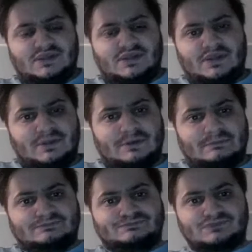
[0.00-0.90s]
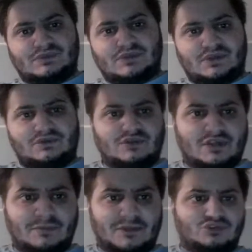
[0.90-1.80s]
and
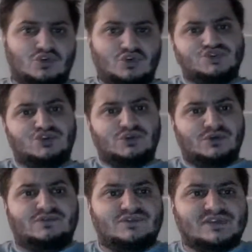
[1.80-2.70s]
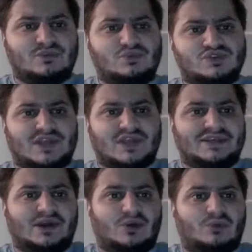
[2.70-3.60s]
really bad nausea. Every time I was
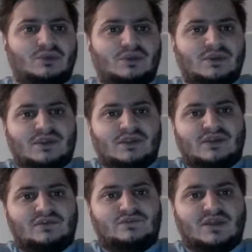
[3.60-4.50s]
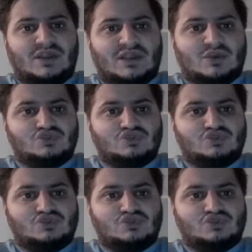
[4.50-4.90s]
lying down, it felt like I was